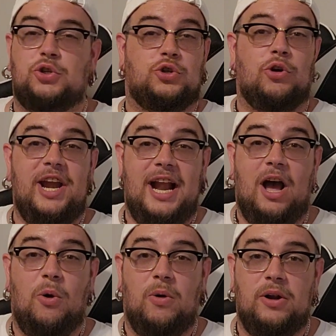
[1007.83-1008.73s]
trade
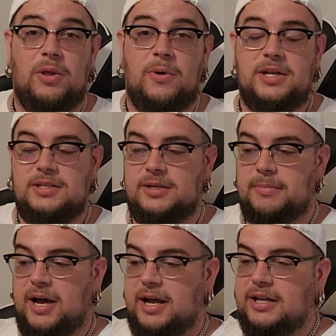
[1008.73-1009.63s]
out one of the ones in
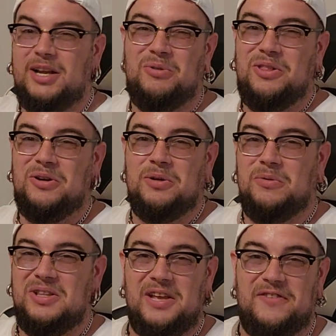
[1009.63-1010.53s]
mine, like
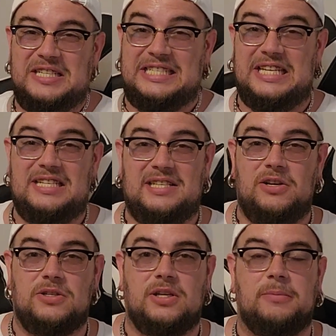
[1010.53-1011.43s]
if it's
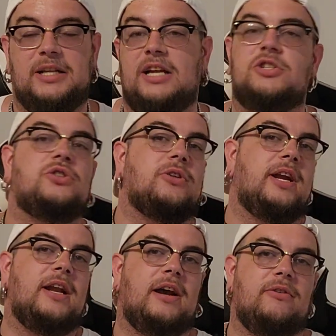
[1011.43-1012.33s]
DC or something like that, just
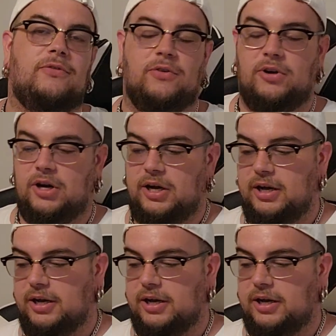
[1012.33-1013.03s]
trade it out for